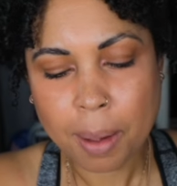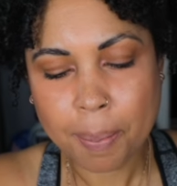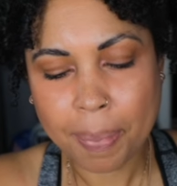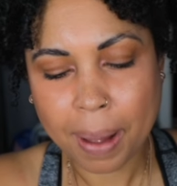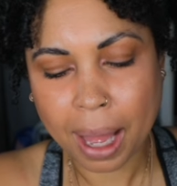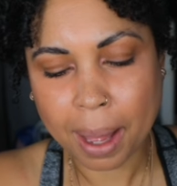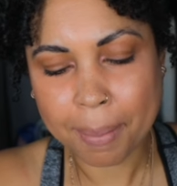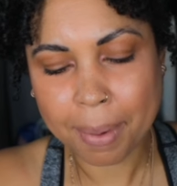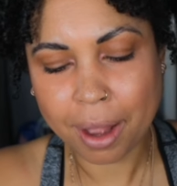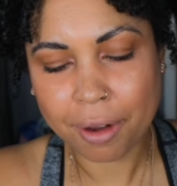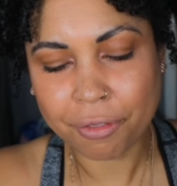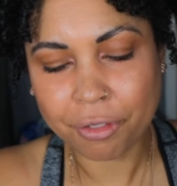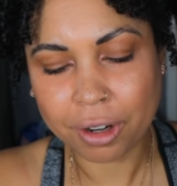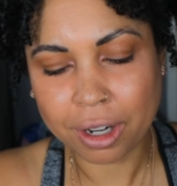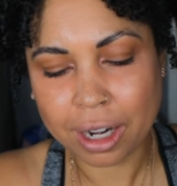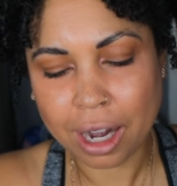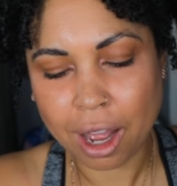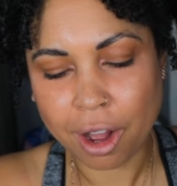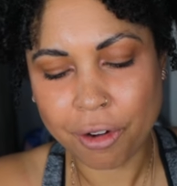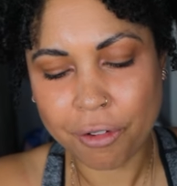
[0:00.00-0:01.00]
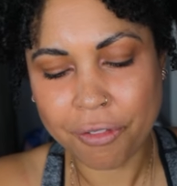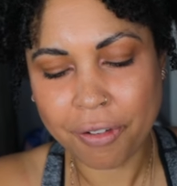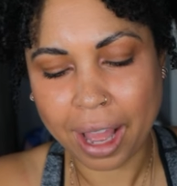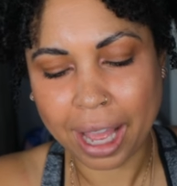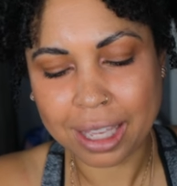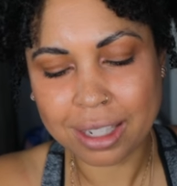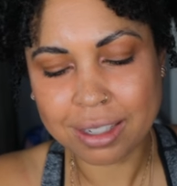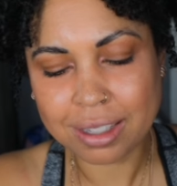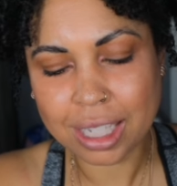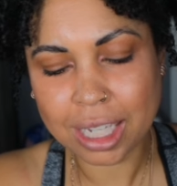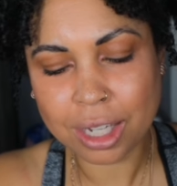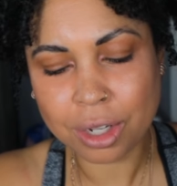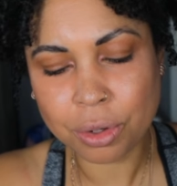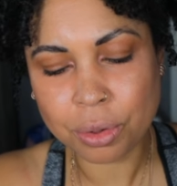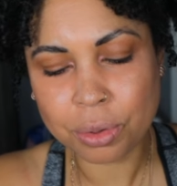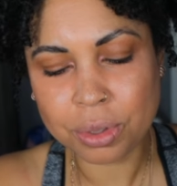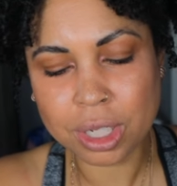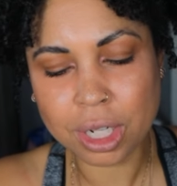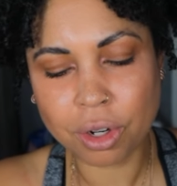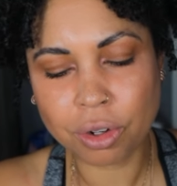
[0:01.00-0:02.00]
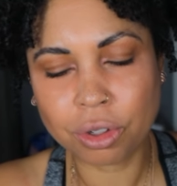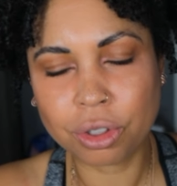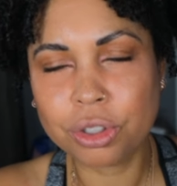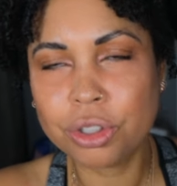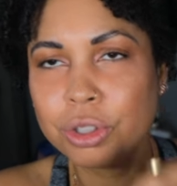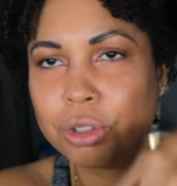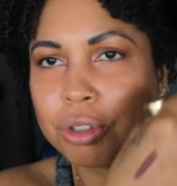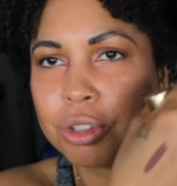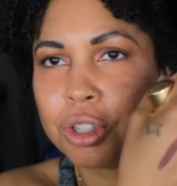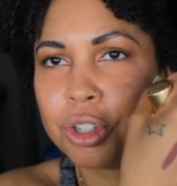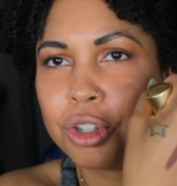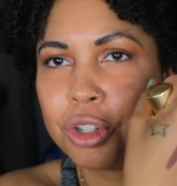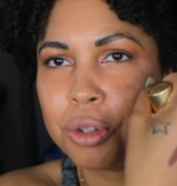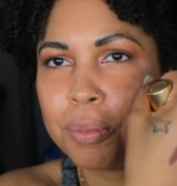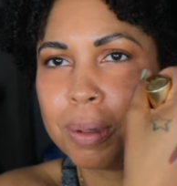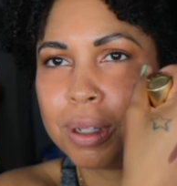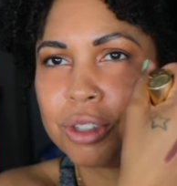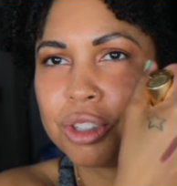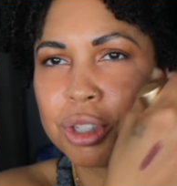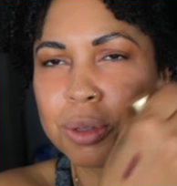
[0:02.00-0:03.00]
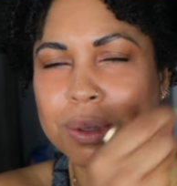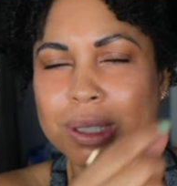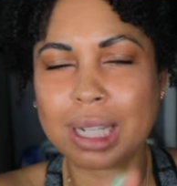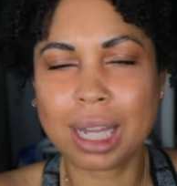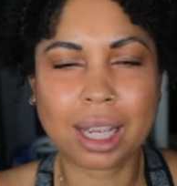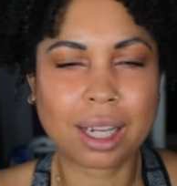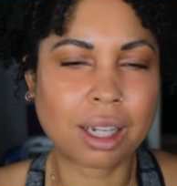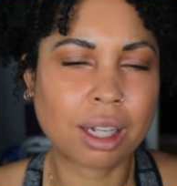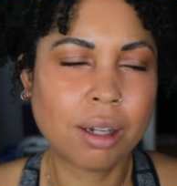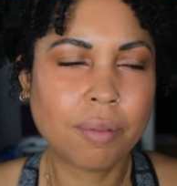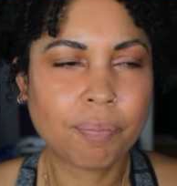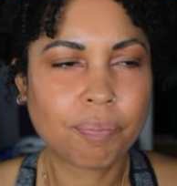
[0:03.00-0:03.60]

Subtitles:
by my friend Al Feisty, who's here on YouTube. And she was like,